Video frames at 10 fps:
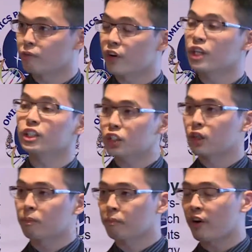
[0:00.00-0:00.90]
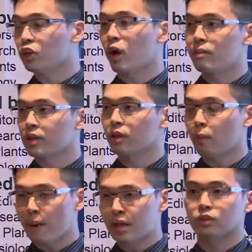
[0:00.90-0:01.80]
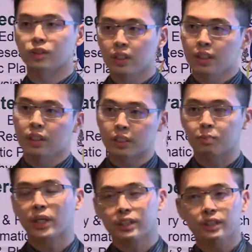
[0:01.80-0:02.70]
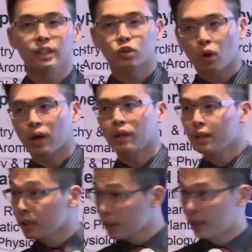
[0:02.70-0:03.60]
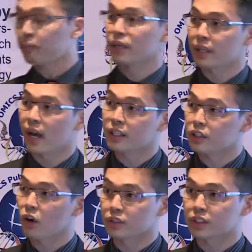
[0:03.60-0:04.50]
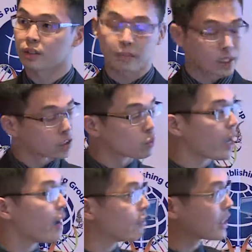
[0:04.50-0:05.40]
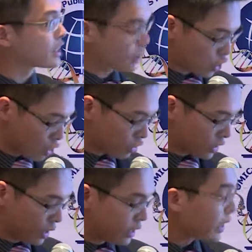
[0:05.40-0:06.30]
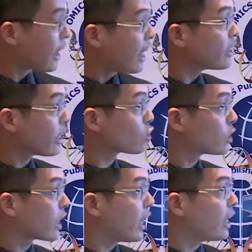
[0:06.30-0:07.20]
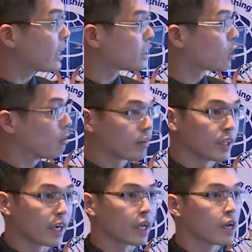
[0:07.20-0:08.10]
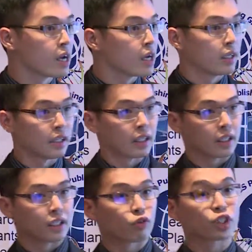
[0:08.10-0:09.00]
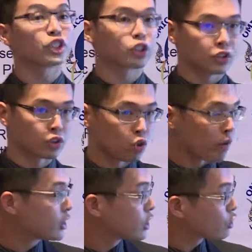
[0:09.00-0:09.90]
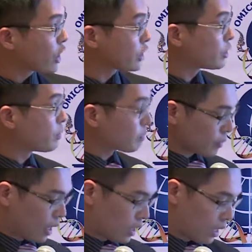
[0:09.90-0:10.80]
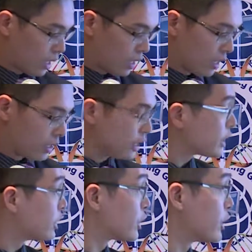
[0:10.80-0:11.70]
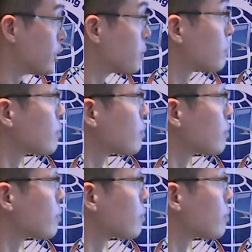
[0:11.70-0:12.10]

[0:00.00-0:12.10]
Various phytochemical compounds that's present in Tualanghoney can be the antioxidant, because we have actually shown that the antioxidant can actually confer the resistance to oxidative stress in this instance.